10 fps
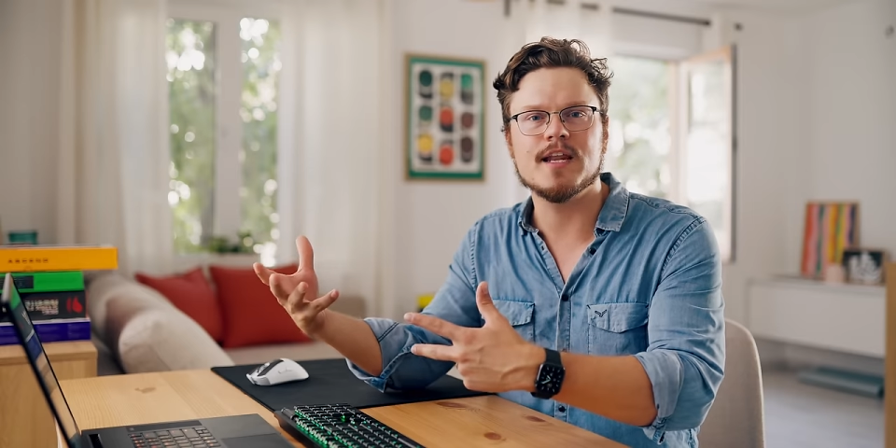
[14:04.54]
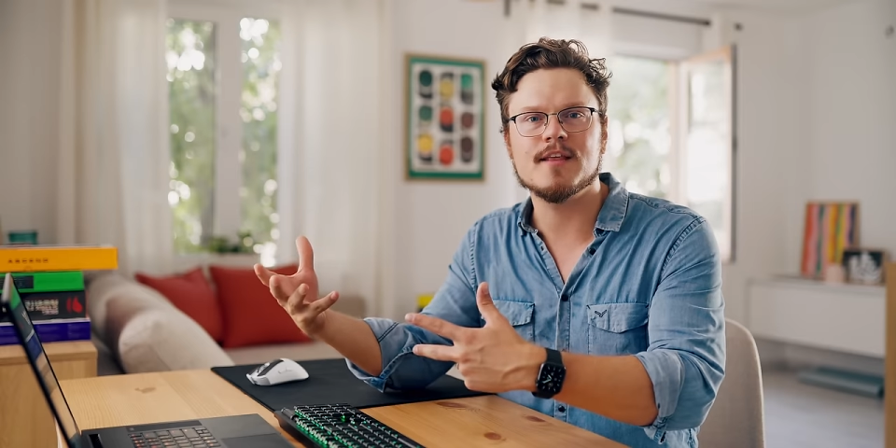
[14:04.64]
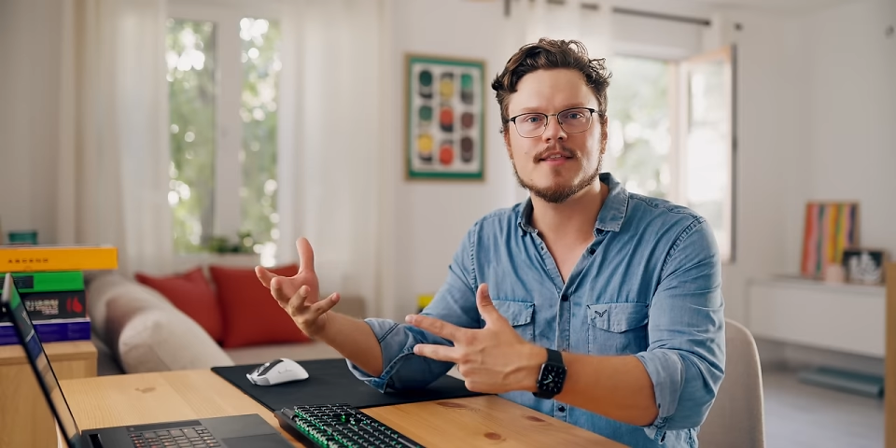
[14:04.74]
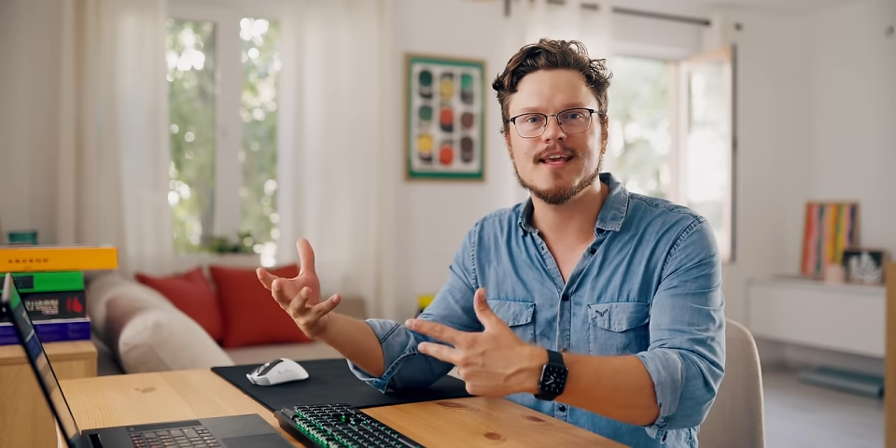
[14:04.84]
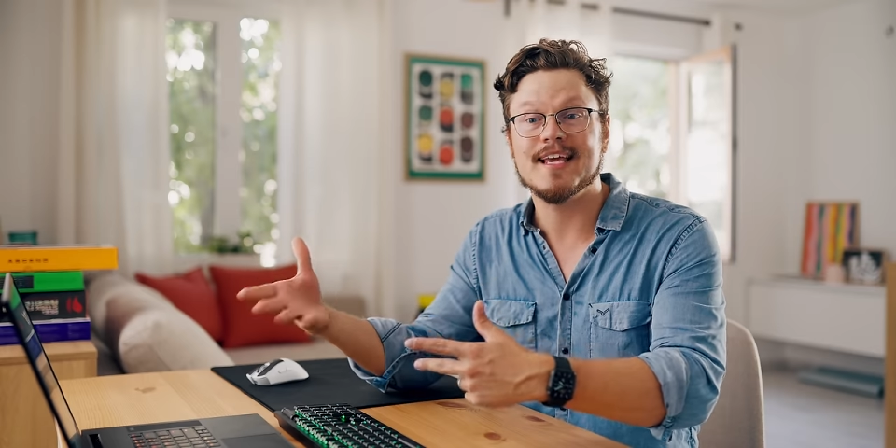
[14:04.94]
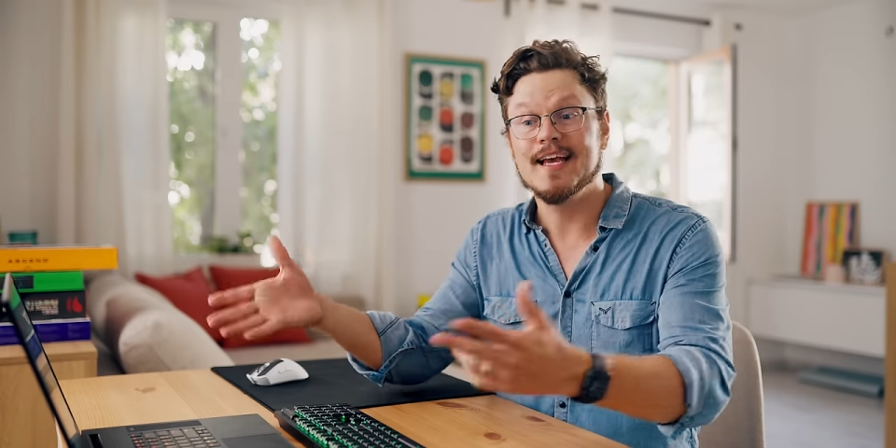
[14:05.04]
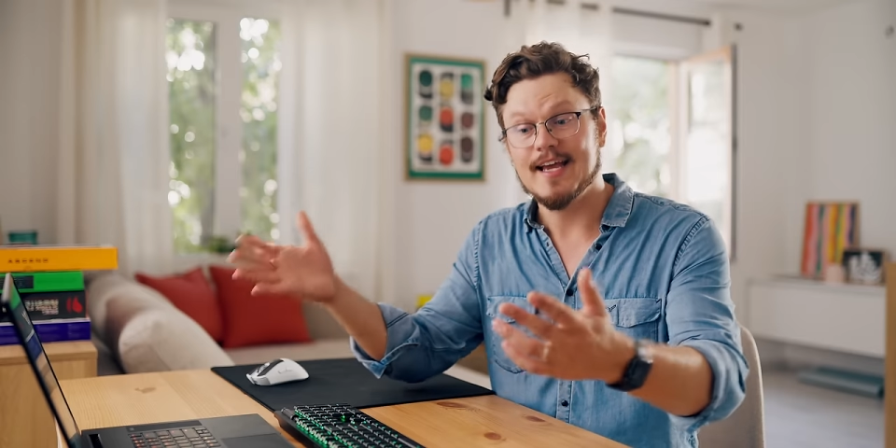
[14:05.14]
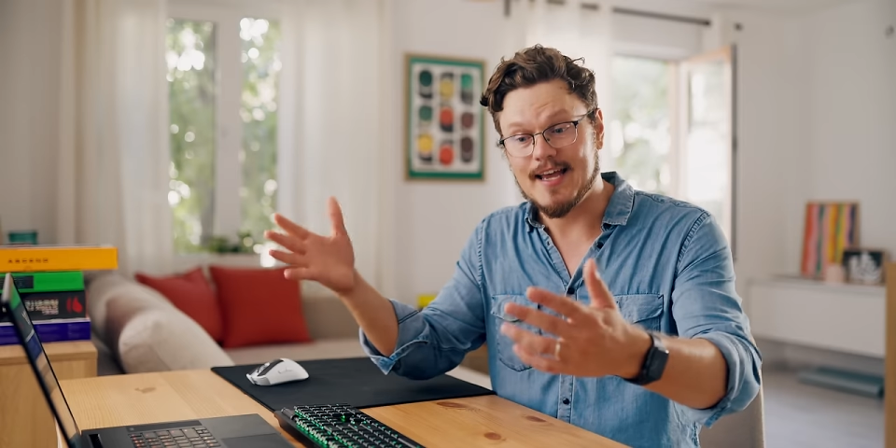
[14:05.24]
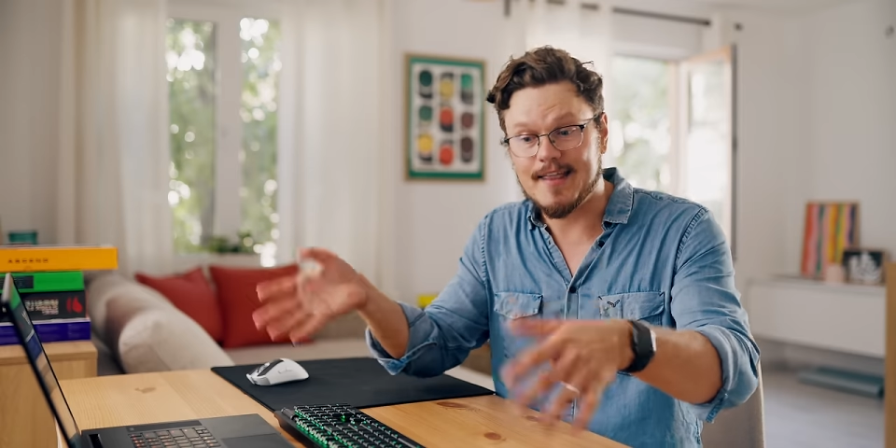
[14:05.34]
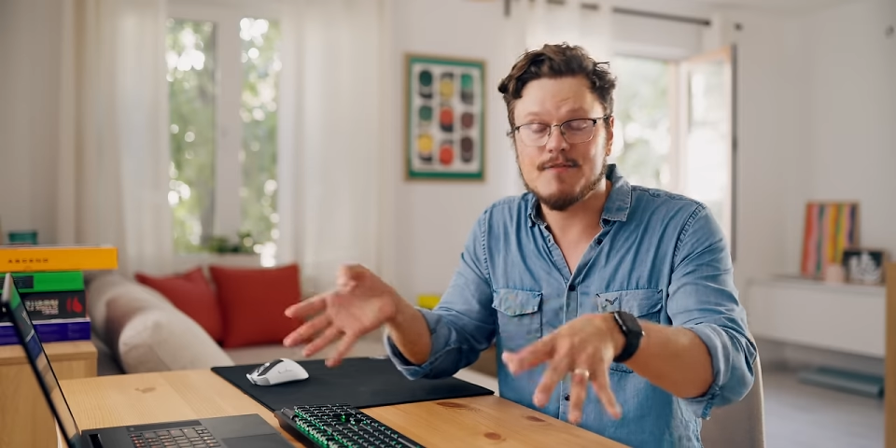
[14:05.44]
anything,
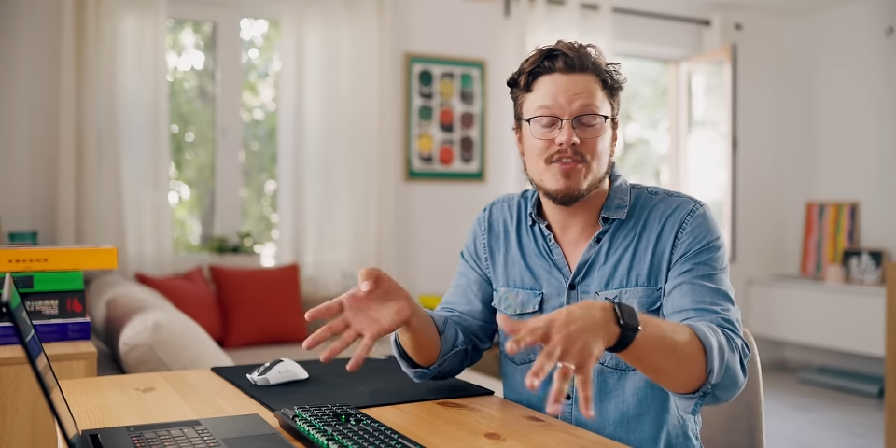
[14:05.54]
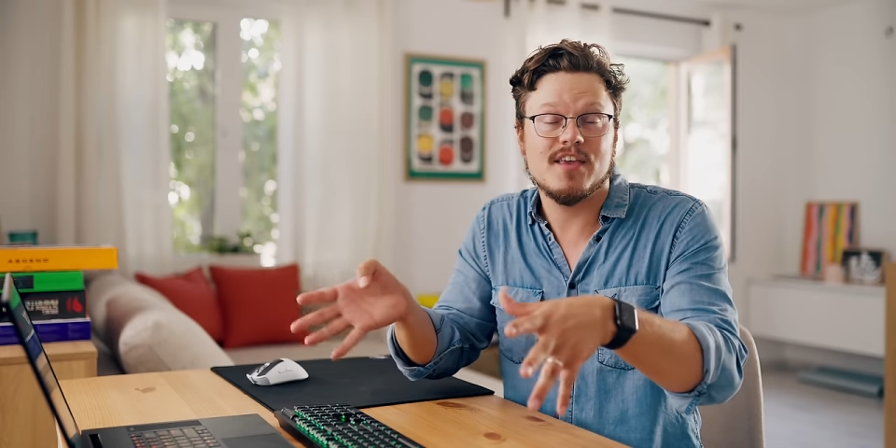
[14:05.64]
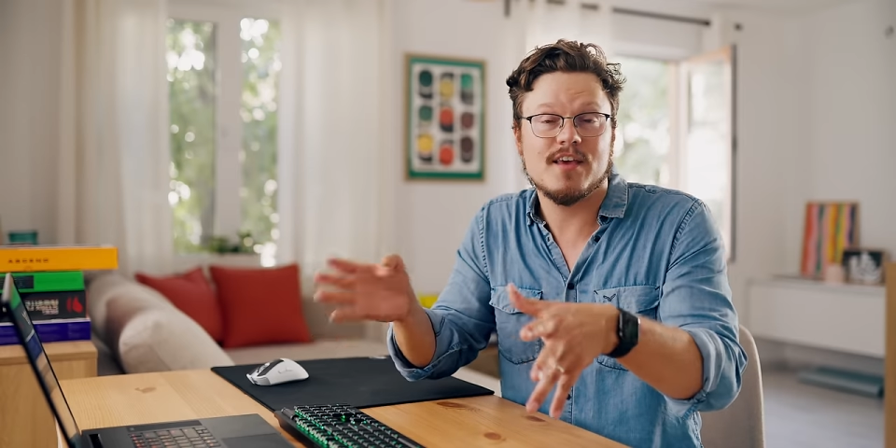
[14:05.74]
and everything